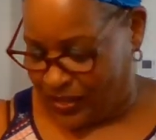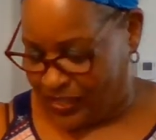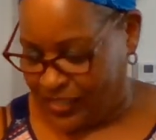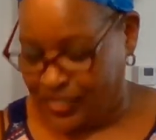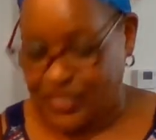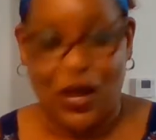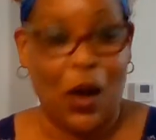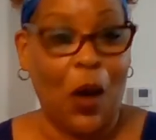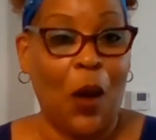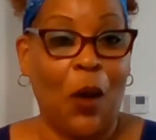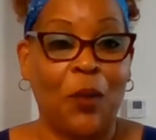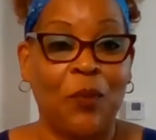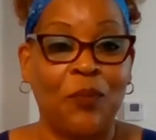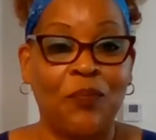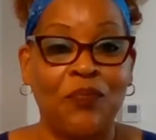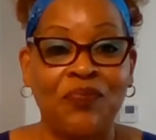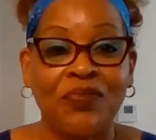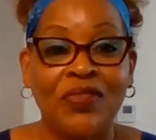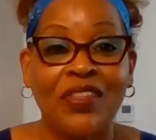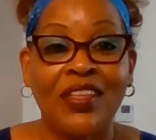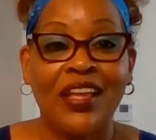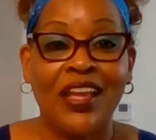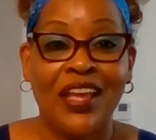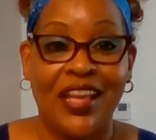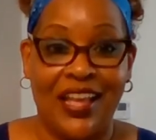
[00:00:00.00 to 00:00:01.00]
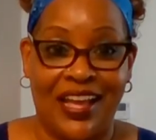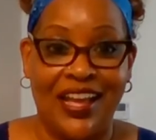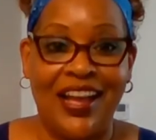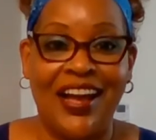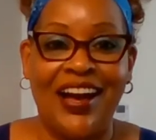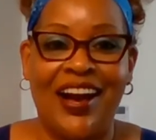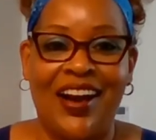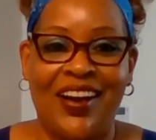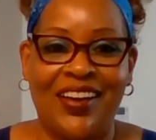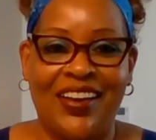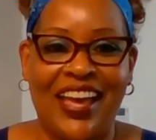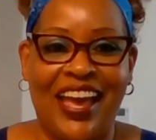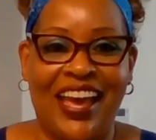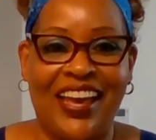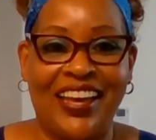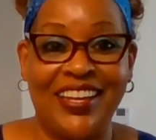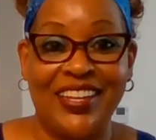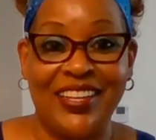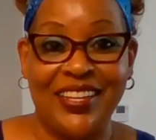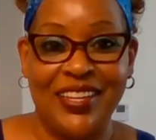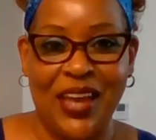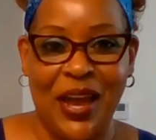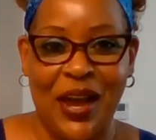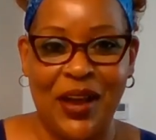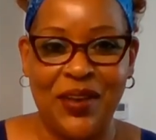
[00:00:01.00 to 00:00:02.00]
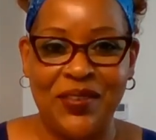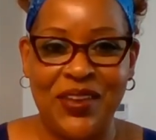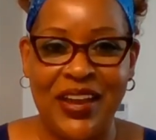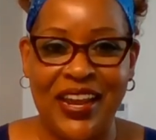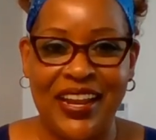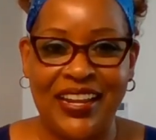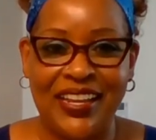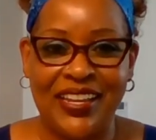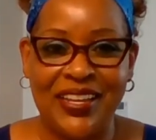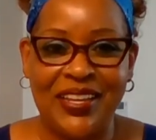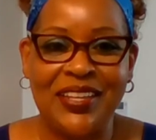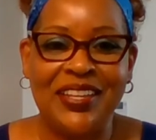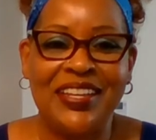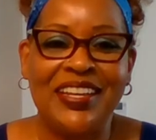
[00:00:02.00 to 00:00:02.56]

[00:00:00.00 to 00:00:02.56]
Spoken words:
So, okay, y'all ready?